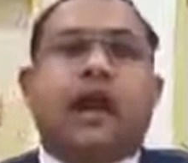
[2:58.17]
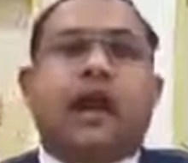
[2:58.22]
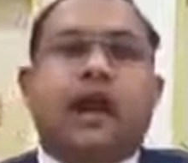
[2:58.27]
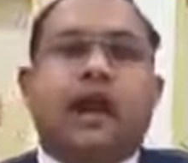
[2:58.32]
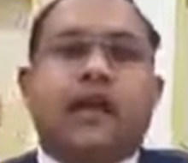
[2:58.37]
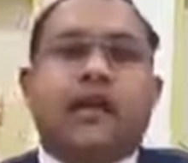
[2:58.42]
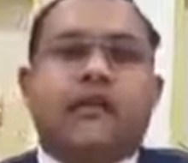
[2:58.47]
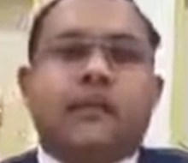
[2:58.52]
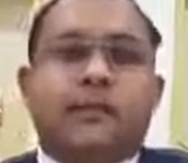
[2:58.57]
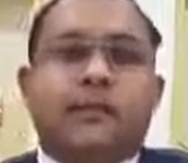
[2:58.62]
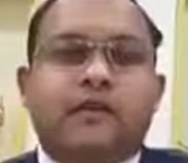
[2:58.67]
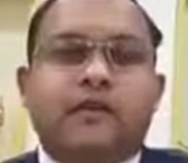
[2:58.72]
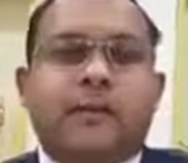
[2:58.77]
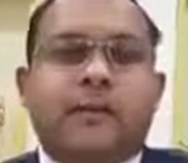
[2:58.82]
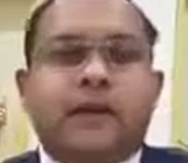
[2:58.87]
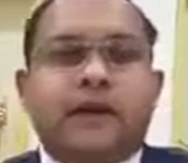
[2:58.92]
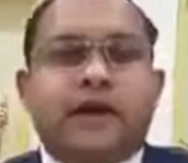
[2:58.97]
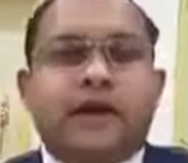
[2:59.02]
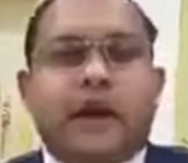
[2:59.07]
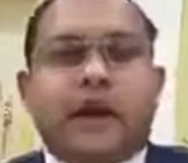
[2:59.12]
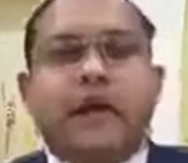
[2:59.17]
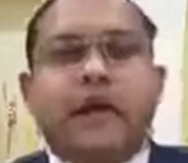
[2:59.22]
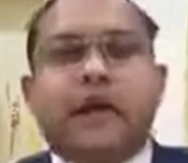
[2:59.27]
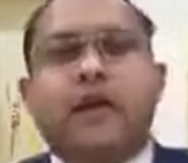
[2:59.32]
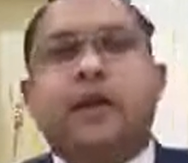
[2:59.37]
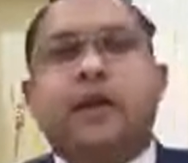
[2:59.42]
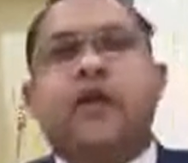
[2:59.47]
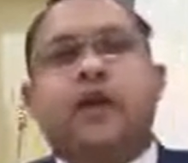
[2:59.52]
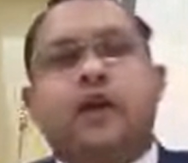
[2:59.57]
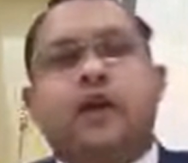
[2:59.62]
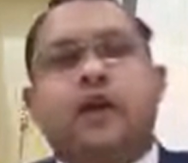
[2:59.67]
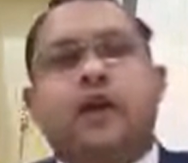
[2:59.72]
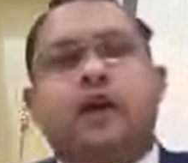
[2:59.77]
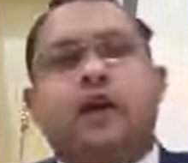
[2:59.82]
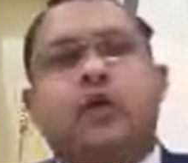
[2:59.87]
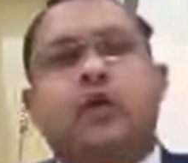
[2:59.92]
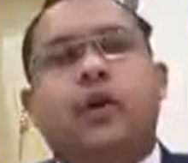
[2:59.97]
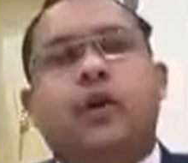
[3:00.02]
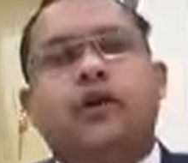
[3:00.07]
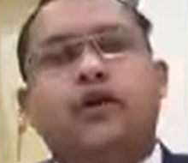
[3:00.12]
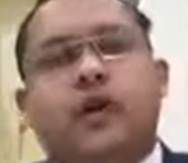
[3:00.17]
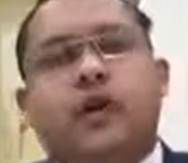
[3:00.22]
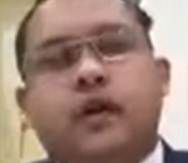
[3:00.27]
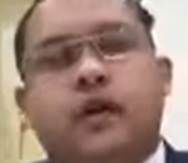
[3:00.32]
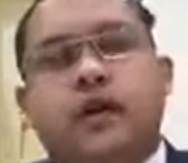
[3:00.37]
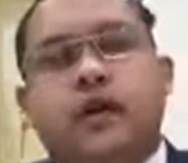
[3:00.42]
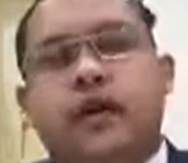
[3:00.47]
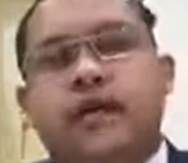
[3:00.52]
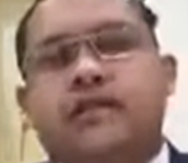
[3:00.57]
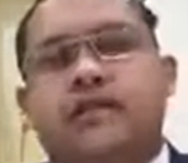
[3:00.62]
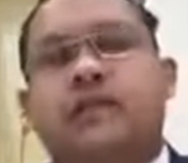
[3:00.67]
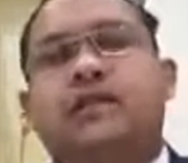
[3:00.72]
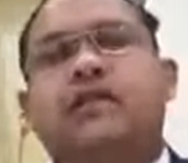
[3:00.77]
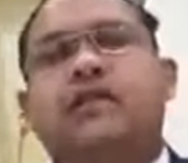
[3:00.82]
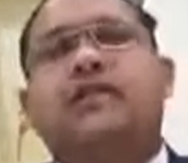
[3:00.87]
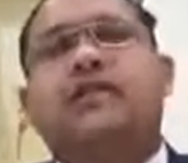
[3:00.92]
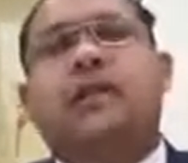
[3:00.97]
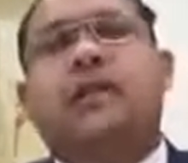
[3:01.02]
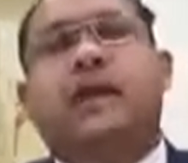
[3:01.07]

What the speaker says: I express my gratitude towards organizations